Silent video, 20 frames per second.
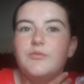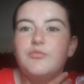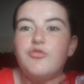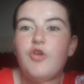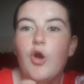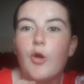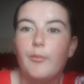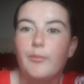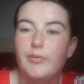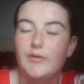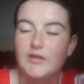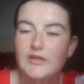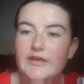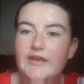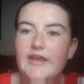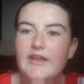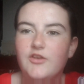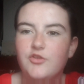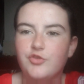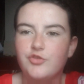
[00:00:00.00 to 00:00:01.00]

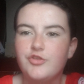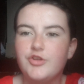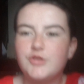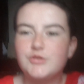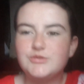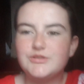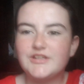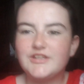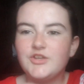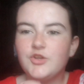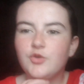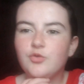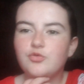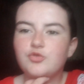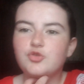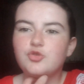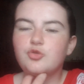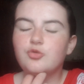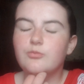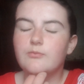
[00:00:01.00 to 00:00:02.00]
properly introducing you to